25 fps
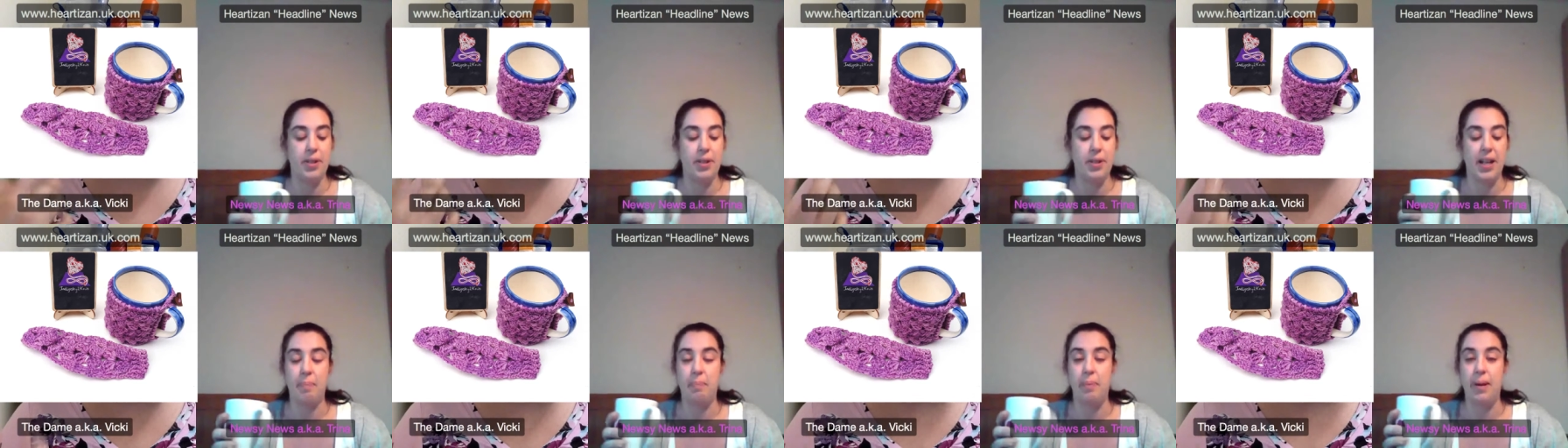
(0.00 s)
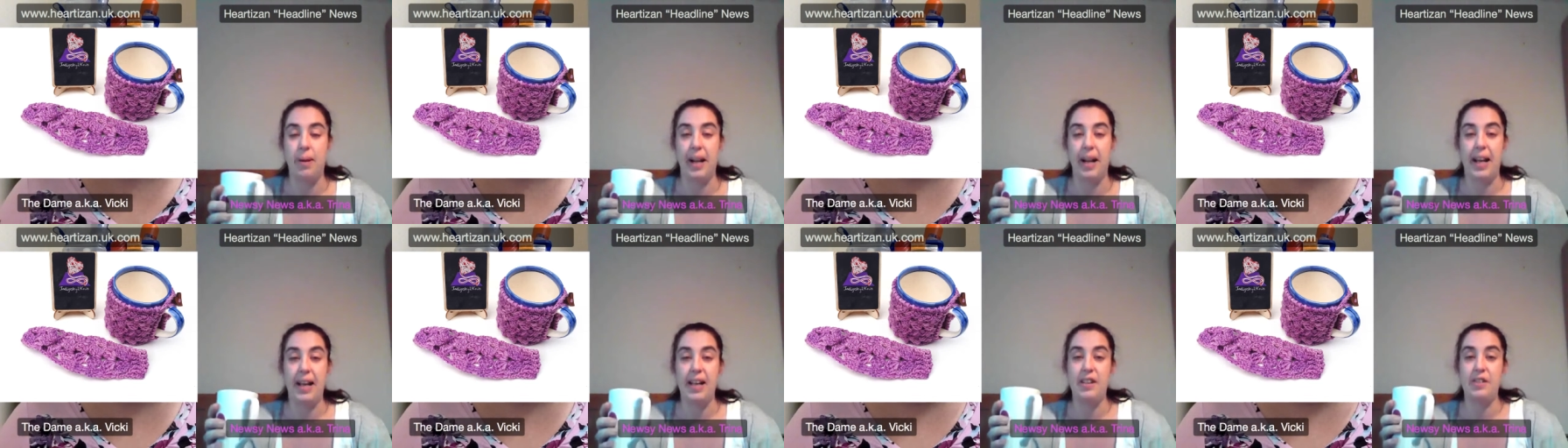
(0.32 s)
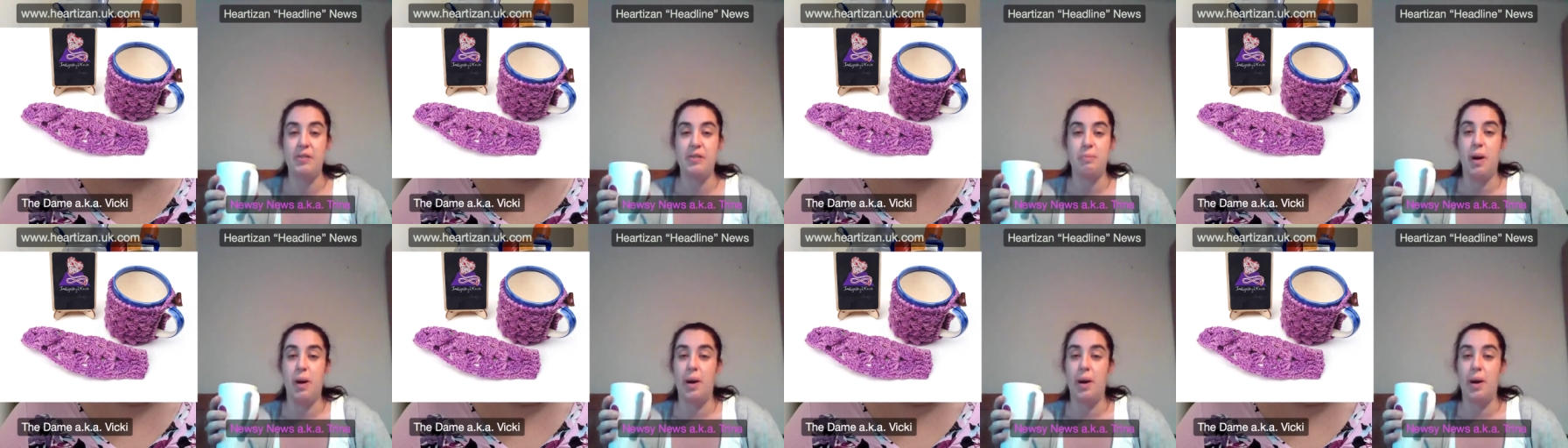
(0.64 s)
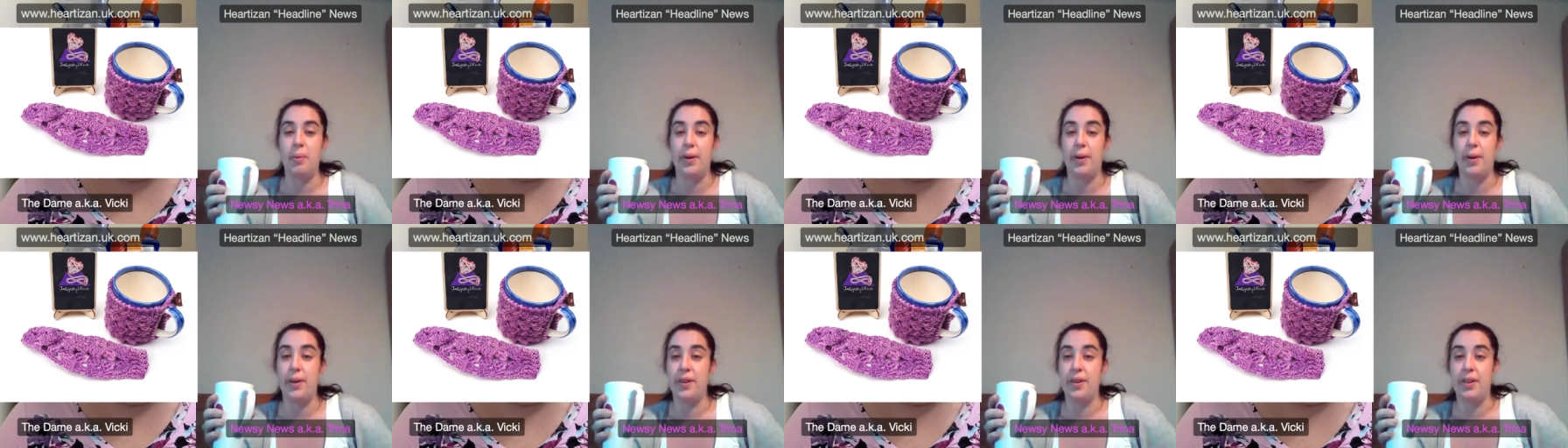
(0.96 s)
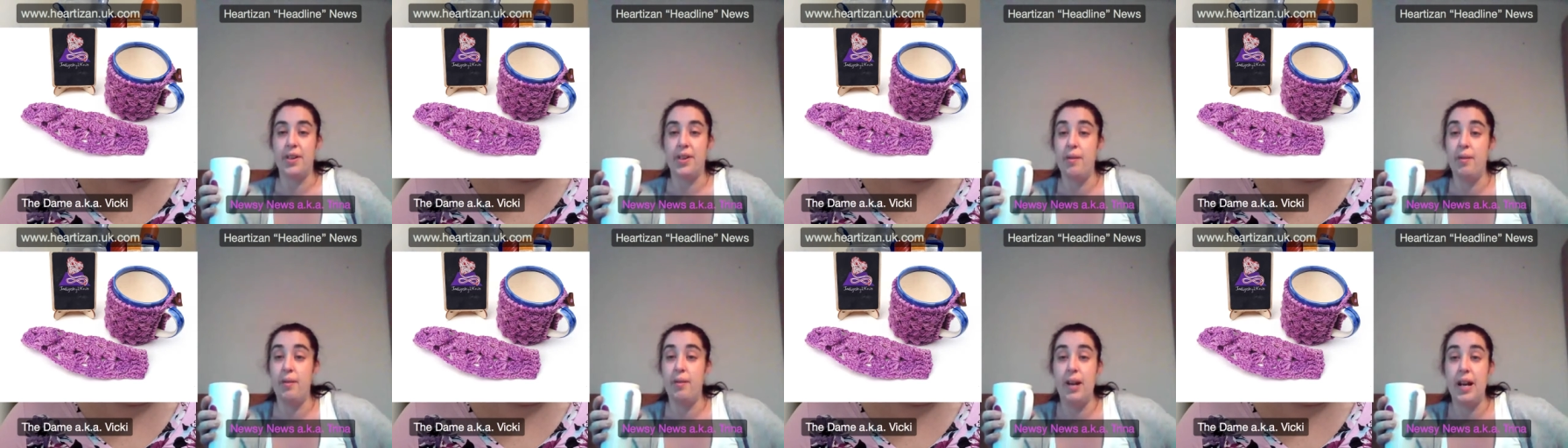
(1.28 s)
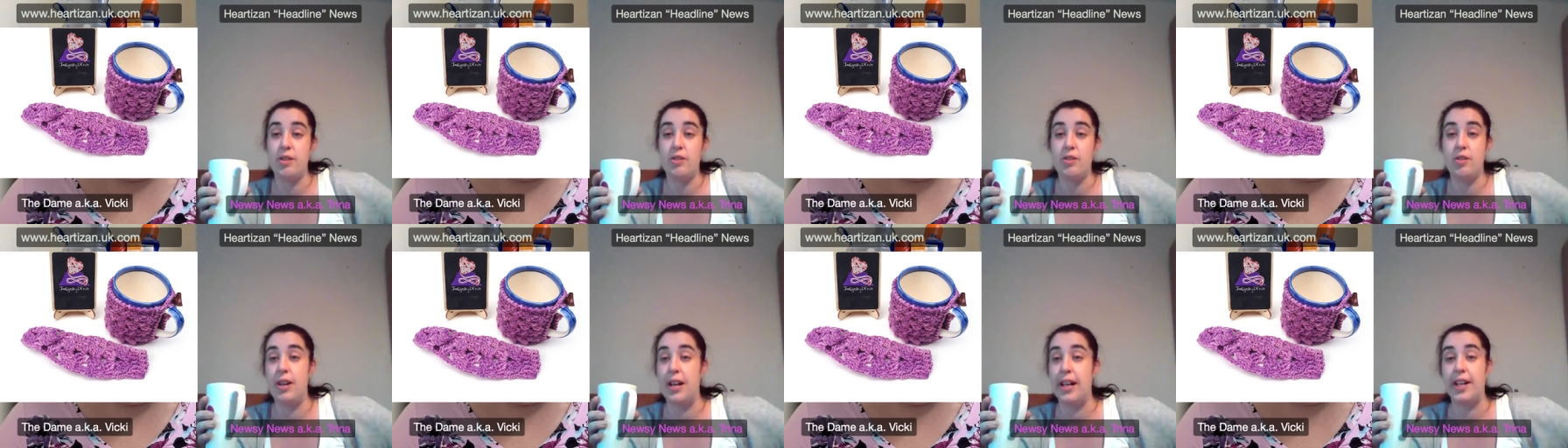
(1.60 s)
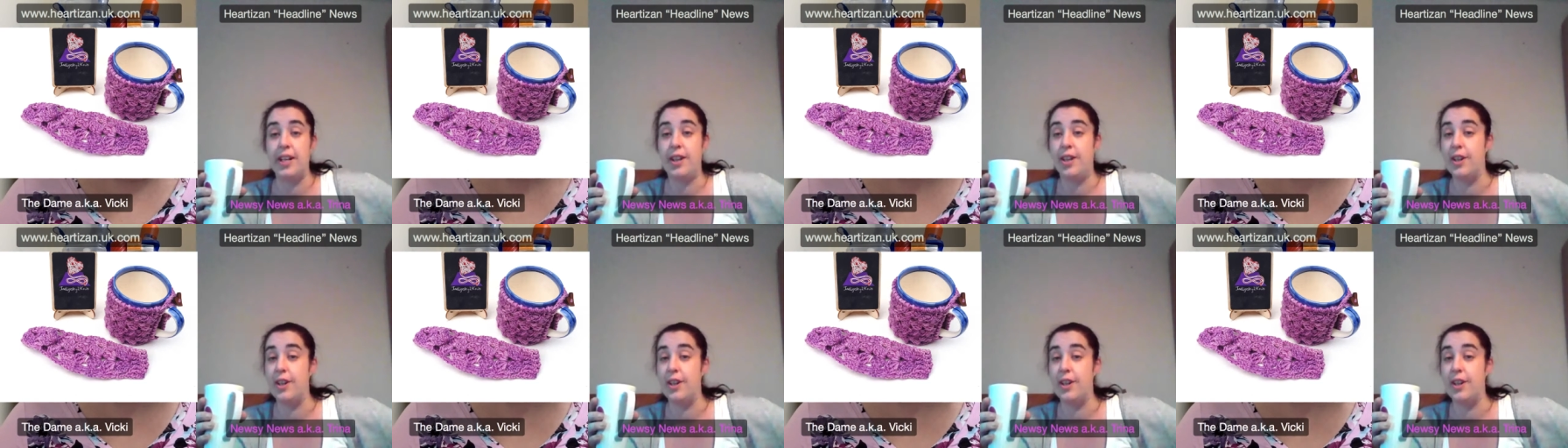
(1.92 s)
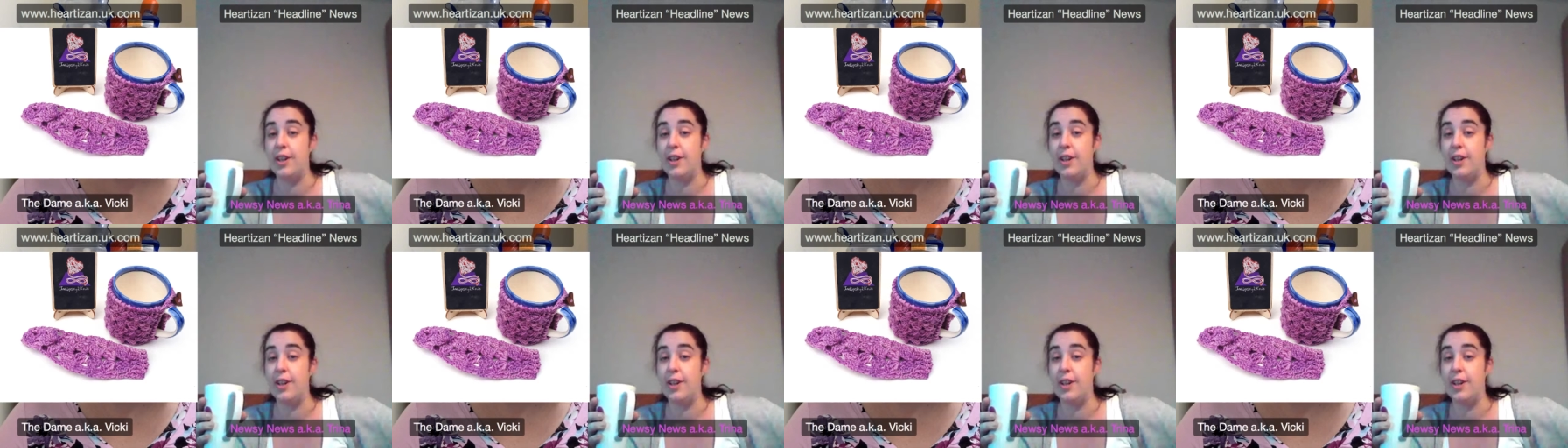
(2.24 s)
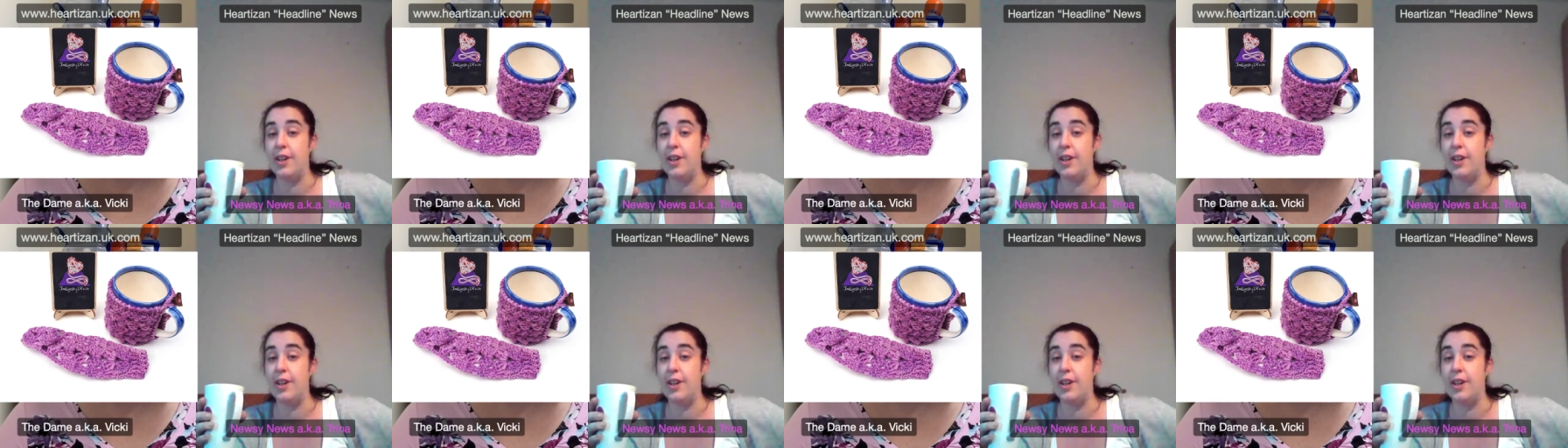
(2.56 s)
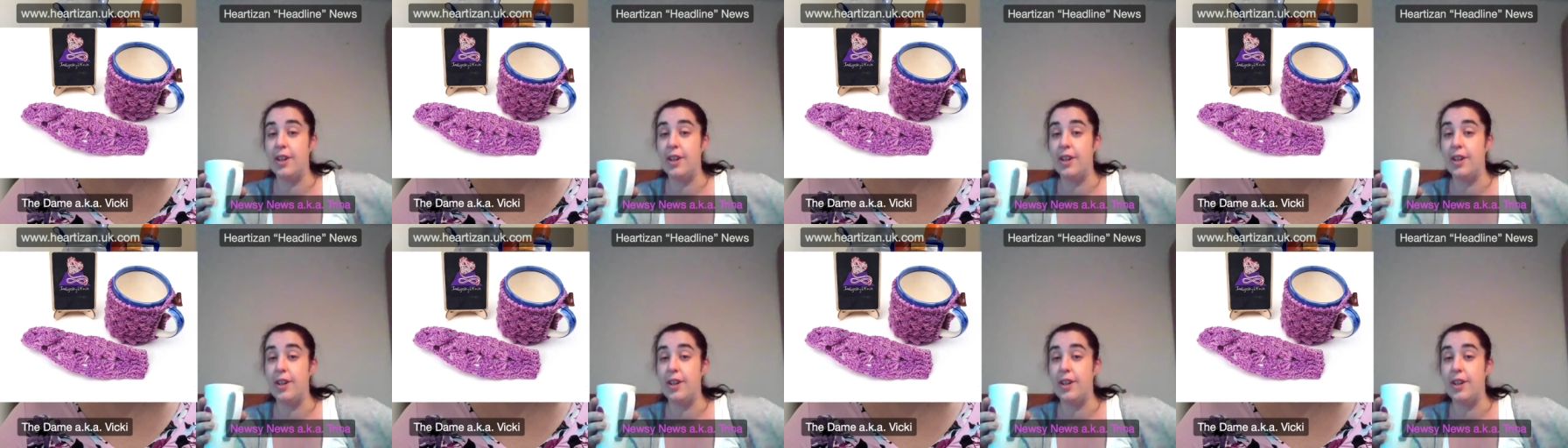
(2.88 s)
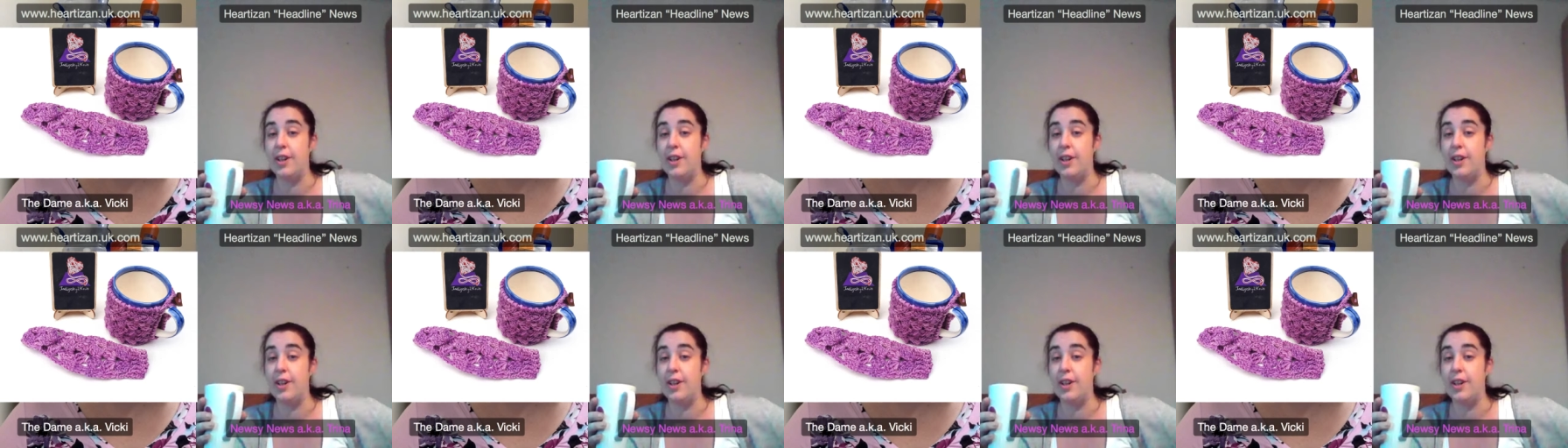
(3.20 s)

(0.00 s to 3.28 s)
You believe my book. You literally could not write my life